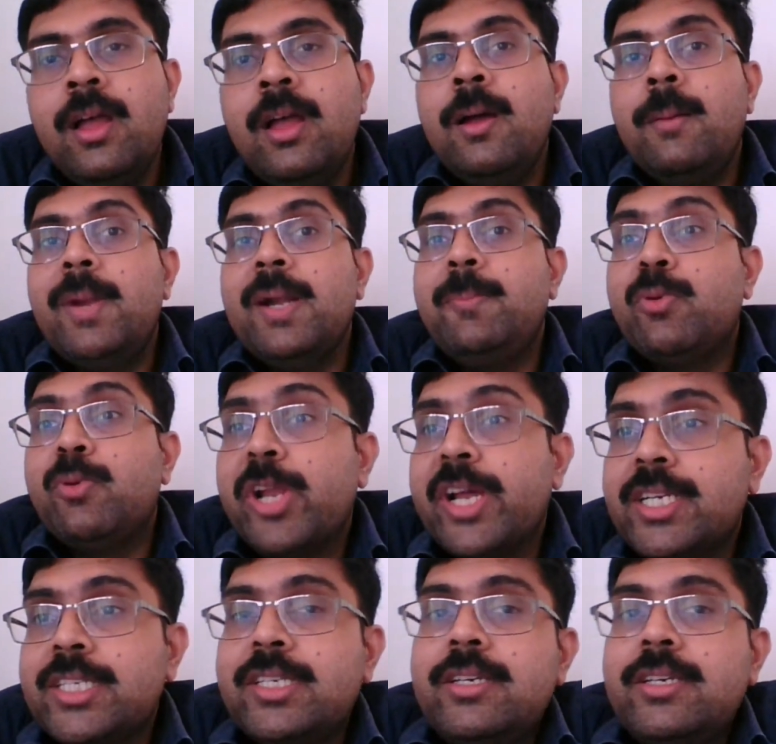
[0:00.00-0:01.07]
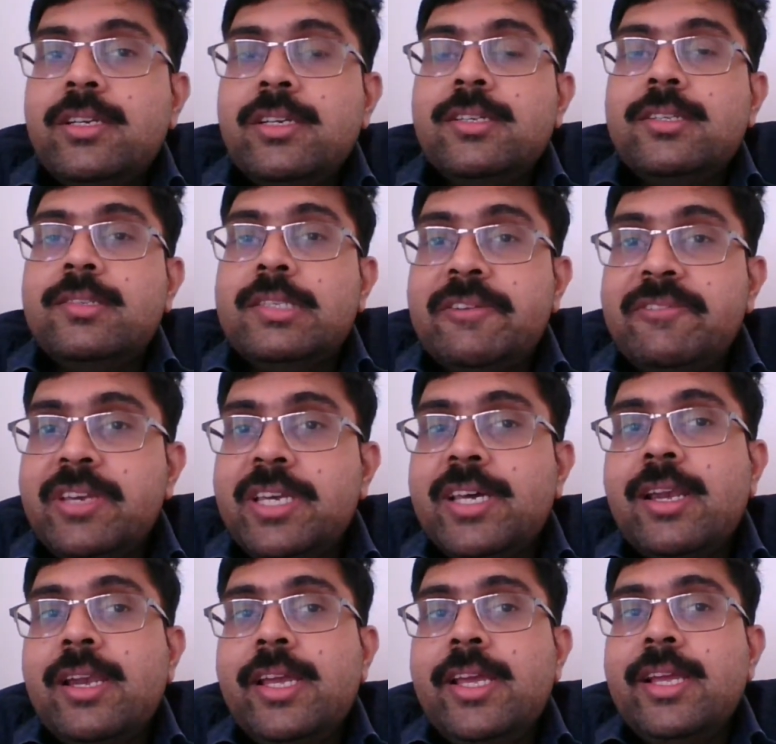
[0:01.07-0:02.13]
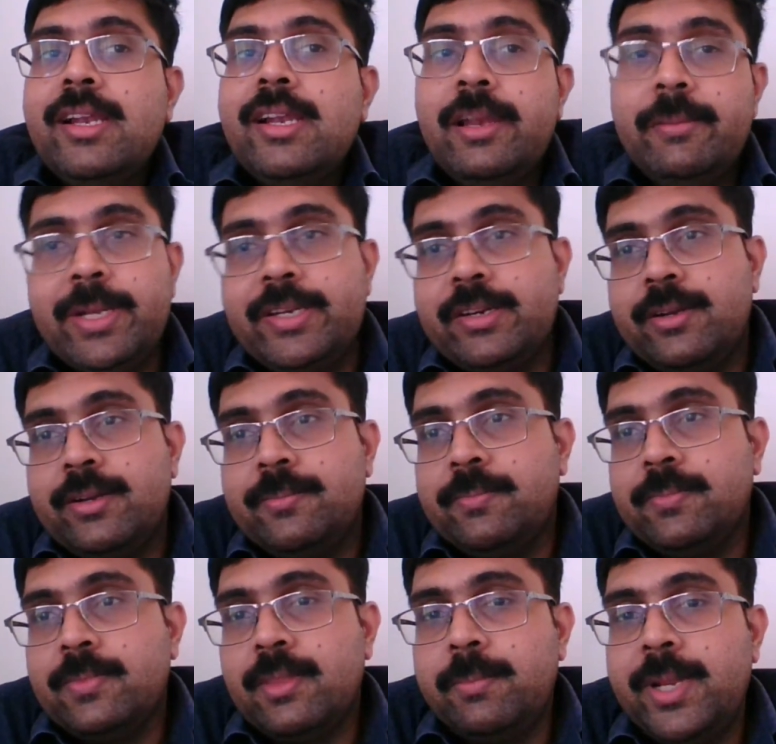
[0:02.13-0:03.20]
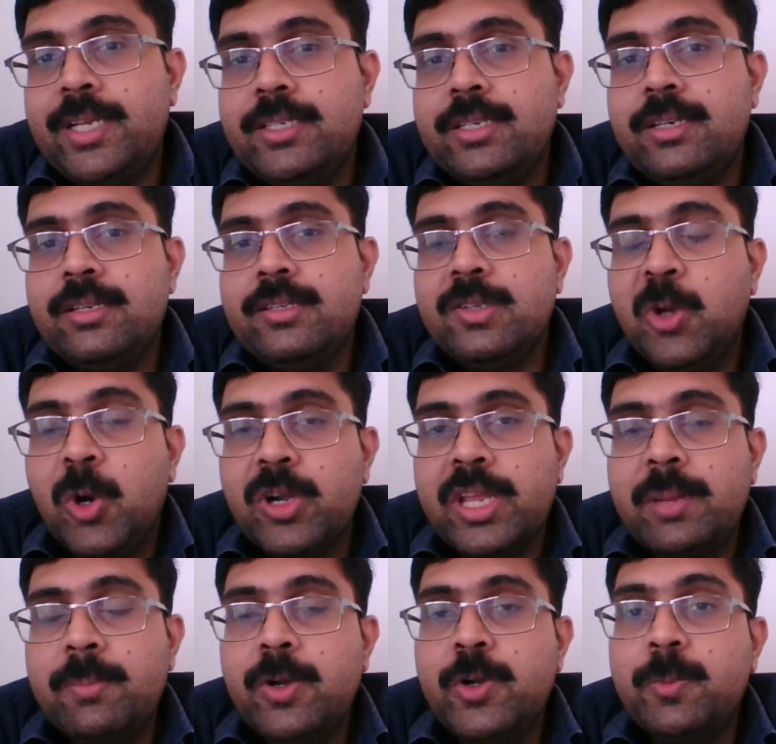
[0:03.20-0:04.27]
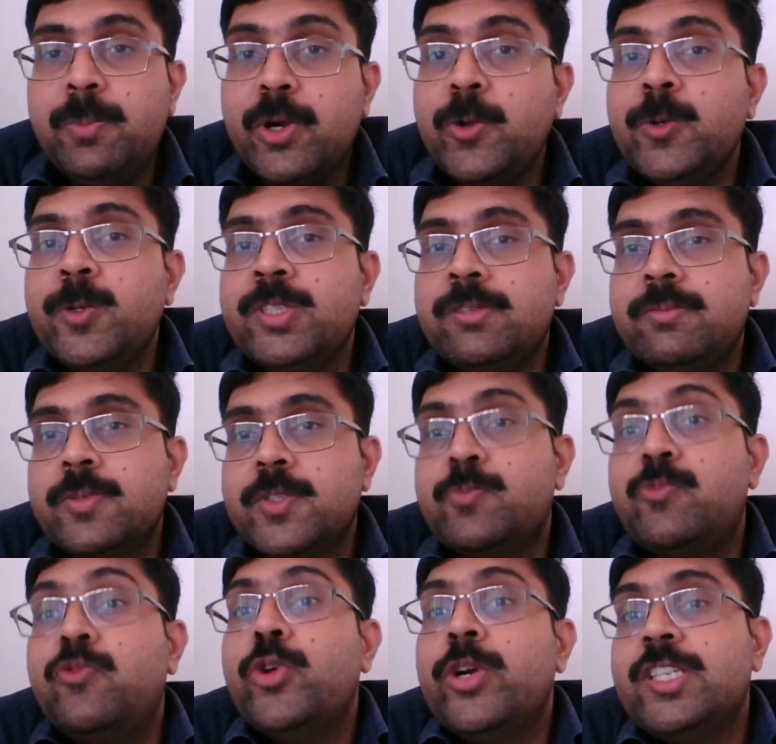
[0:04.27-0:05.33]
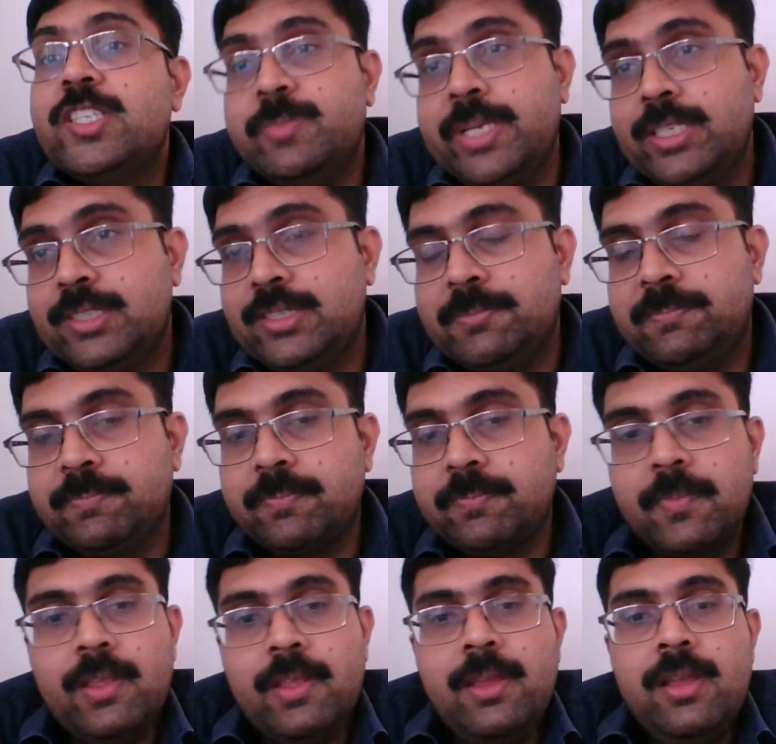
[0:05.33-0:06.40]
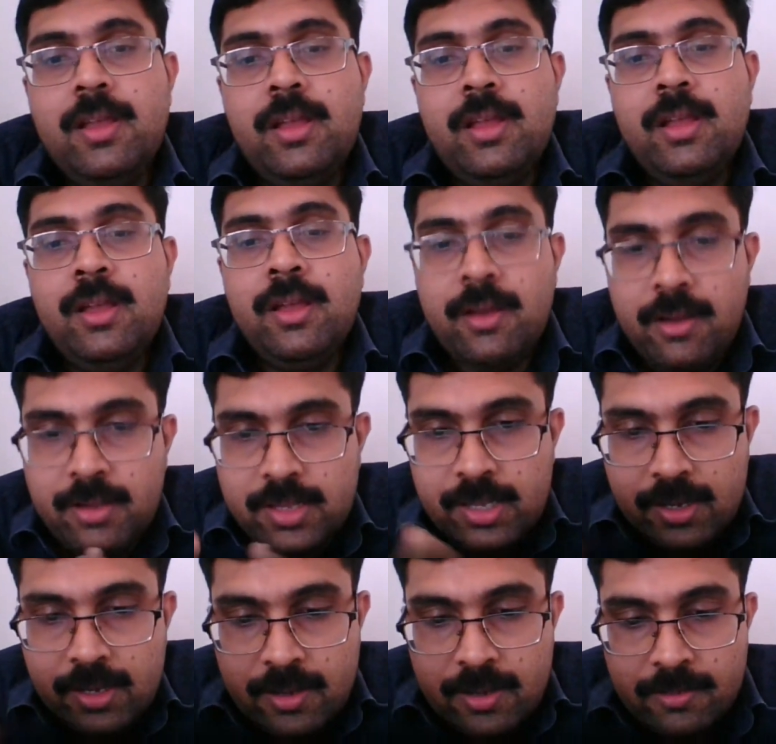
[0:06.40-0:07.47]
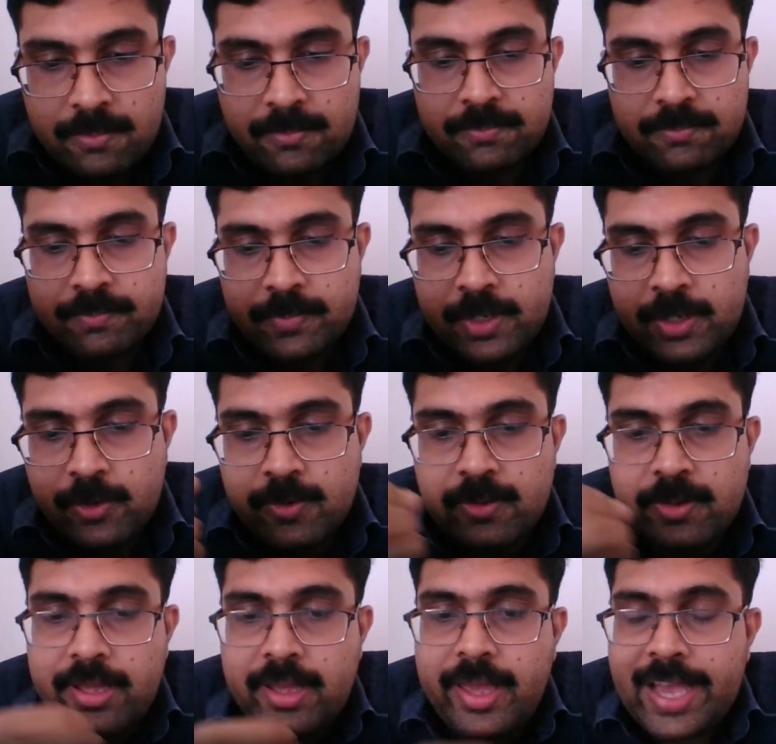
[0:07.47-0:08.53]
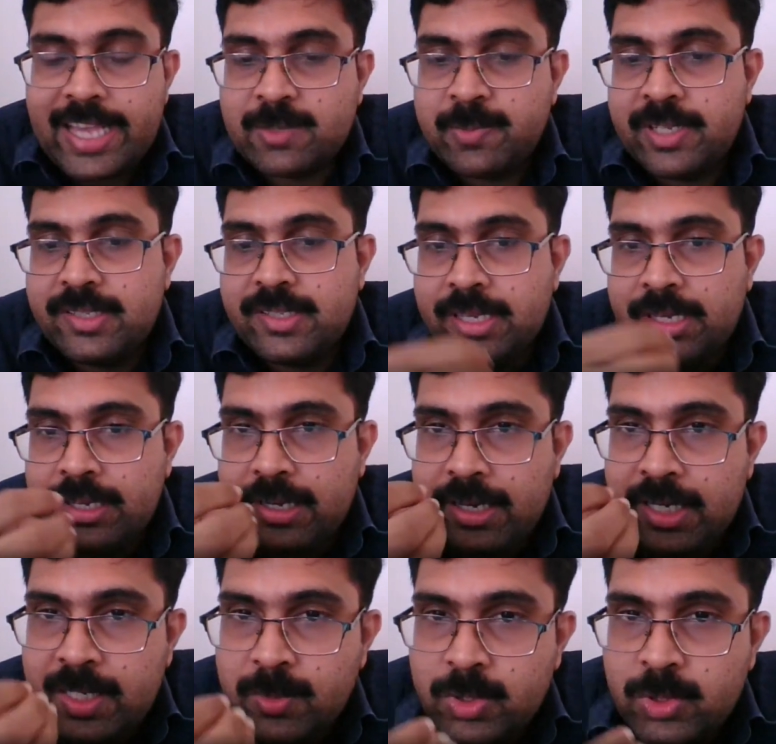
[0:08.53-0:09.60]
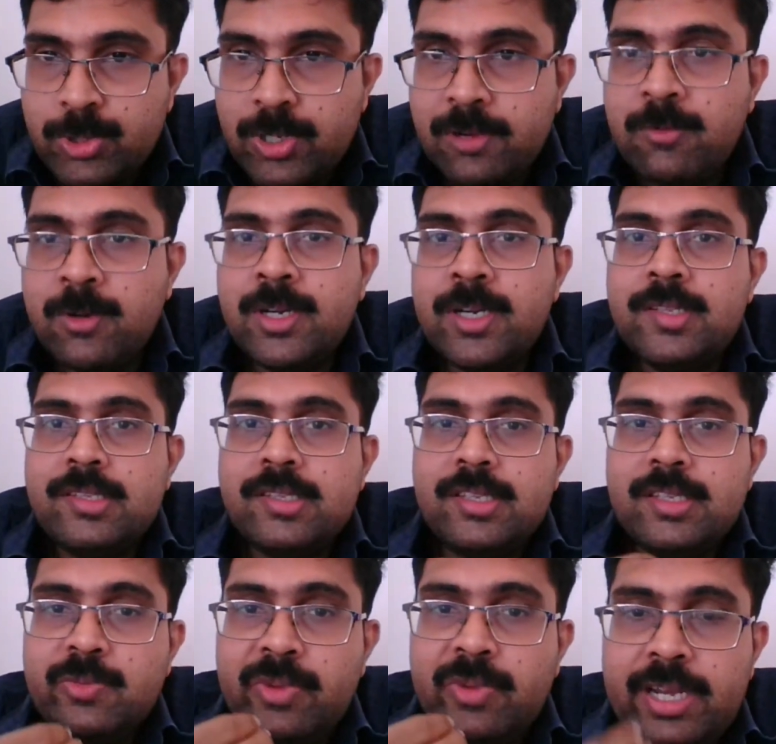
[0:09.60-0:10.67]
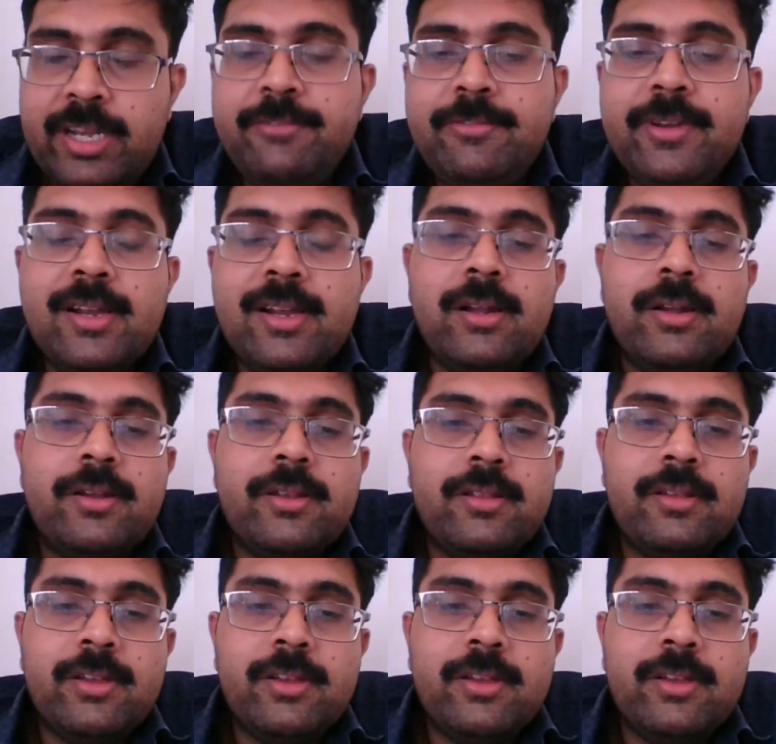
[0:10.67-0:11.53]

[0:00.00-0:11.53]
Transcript: But production is severely limited. The patient is not able to produce fluent speech. Uh, Expressing individual words is very difficult.